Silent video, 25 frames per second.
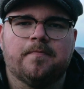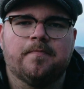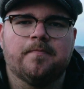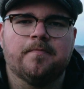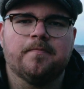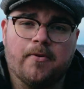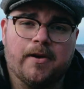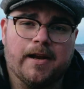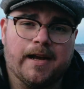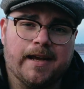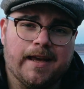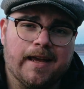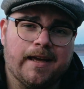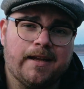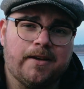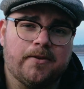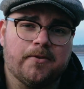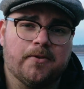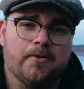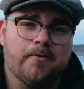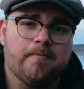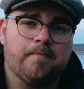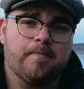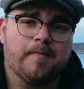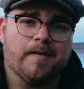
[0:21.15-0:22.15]
But what I can
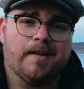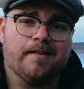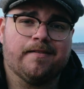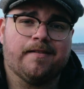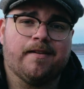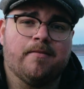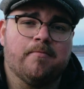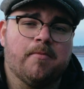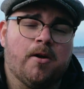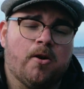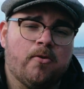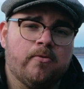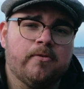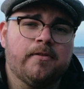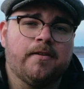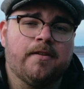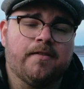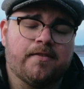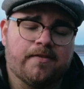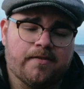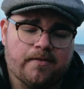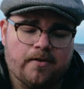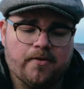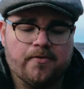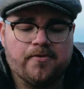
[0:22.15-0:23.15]
do is give my
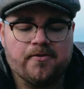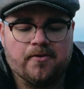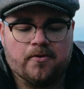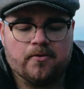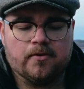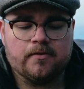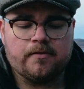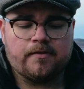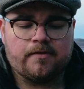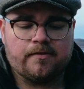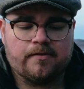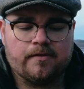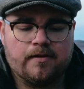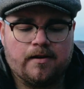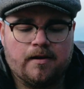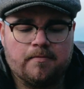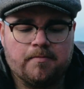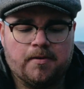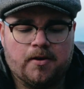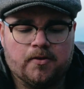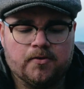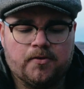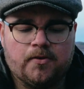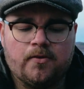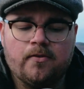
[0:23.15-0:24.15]
honest thoughts
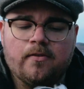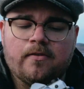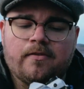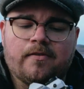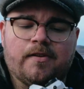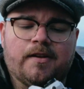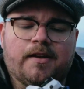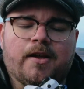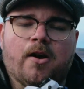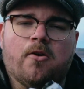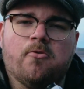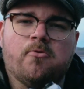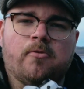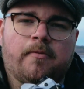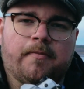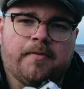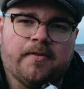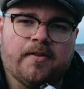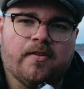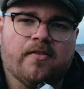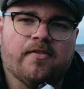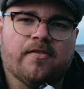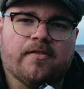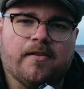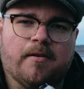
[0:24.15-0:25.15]
about using the OM
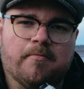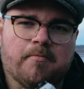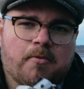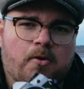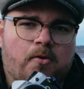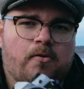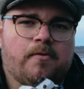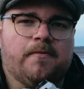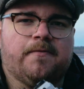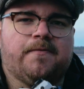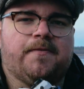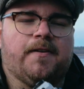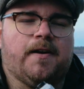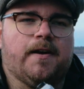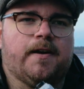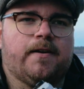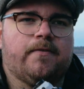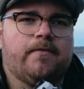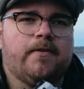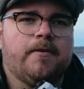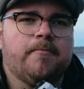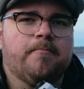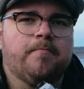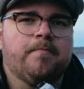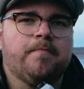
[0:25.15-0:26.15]
System
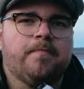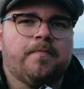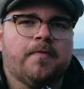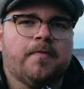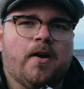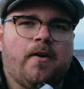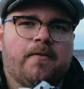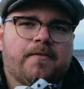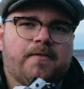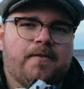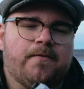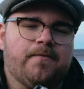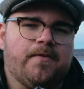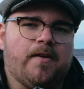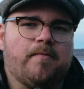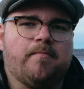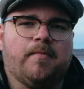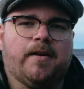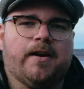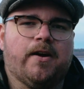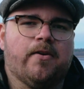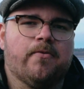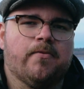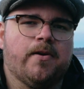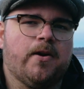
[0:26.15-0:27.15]
OM5 after
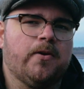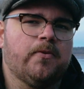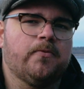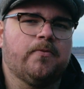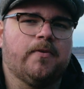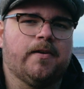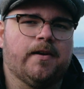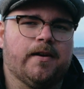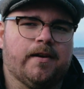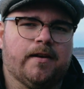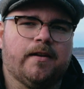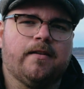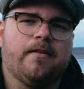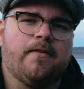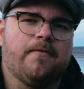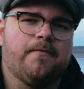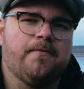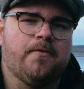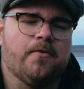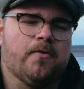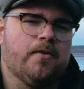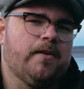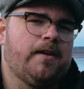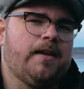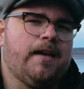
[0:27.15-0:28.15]
fumbling around with it
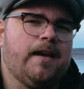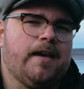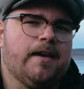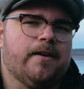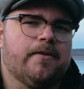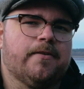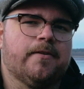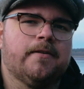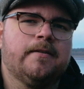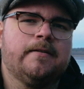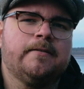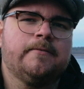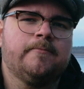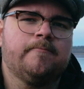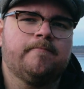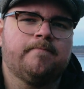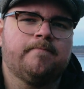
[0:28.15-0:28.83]
for a year.